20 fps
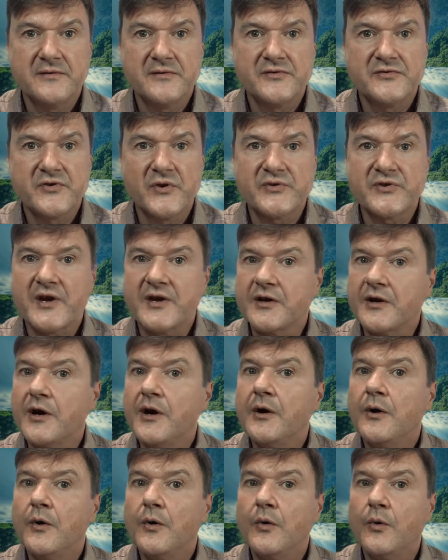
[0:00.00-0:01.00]
so take
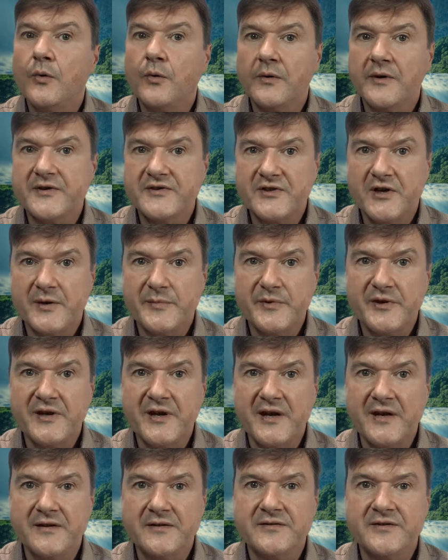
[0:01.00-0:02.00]
all the time you
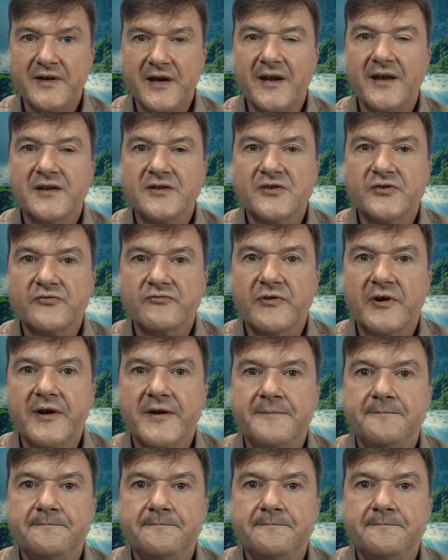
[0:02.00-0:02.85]
need to get it just right.